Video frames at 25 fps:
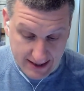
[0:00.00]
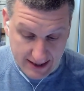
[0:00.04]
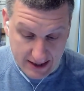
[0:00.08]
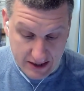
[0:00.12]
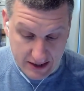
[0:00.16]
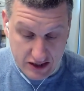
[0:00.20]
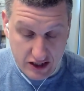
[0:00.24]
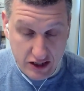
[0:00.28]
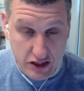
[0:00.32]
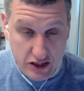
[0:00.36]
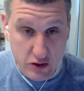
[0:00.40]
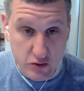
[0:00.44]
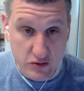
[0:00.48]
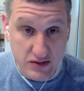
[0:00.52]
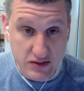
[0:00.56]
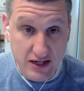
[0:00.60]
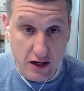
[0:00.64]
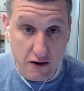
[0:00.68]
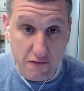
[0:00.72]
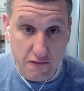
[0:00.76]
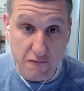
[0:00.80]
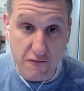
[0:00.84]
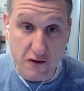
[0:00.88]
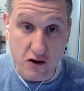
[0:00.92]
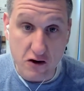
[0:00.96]
continues
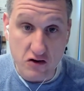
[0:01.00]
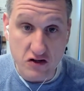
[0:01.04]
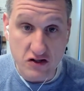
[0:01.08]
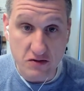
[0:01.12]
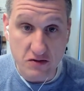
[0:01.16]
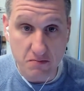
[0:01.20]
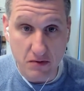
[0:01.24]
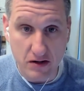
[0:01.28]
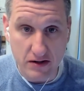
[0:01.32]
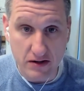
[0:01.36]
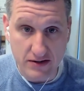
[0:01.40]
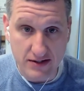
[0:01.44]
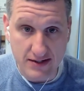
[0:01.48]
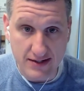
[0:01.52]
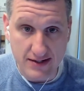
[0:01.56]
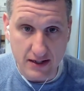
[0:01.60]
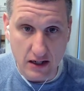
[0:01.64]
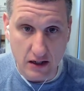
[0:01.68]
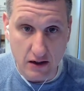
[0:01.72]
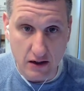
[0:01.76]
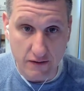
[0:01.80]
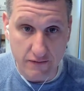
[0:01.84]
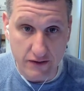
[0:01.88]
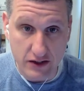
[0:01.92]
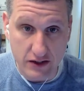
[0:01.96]
their first months
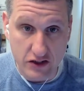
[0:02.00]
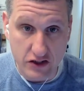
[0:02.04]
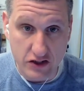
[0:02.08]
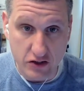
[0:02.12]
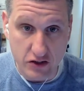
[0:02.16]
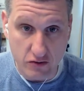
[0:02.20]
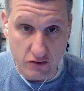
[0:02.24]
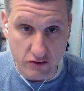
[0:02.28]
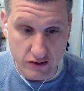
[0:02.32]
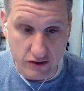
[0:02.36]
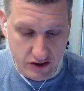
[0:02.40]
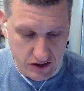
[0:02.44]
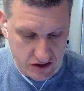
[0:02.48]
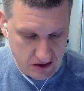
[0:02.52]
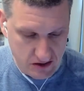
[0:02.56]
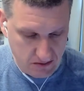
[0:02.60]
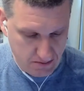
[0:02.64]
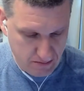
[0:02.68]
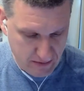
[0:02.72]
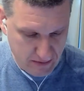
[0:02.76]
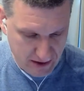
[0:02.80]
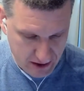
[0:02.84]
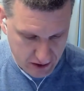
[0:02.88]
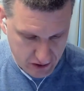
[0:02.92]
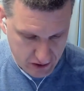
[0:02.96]
of children's
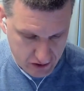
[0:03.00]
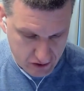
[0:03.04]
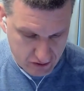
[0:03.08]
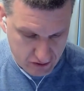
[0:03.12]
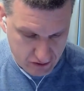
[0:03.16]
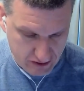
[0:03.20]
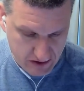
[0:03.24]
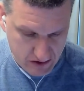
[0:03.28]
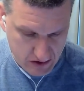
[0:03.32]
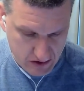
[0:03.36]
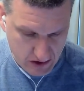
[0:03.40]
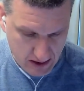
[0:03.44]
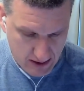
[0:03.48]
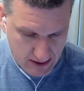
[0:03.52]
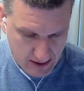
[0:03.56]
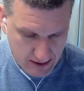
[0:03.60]
ministries.